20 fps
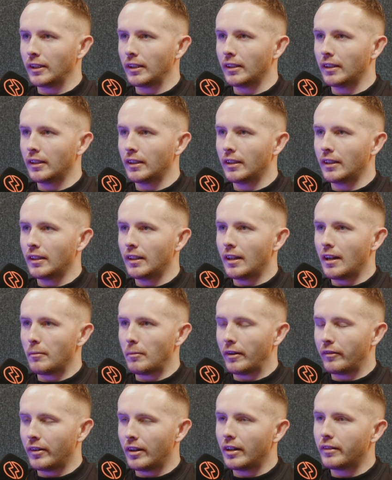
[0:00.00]
And
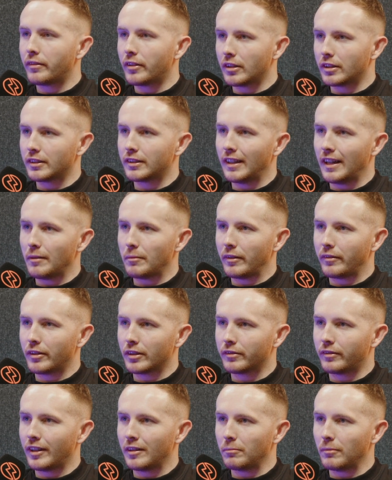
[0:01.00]
my very first set, my
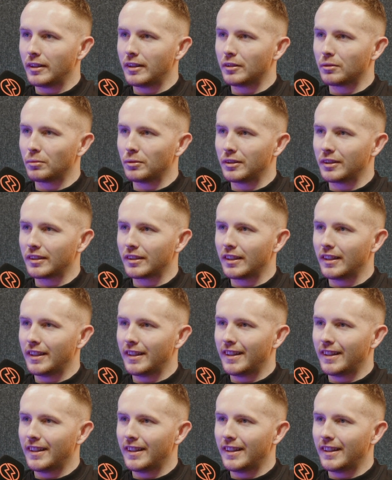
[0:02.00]
first 5 minutes, was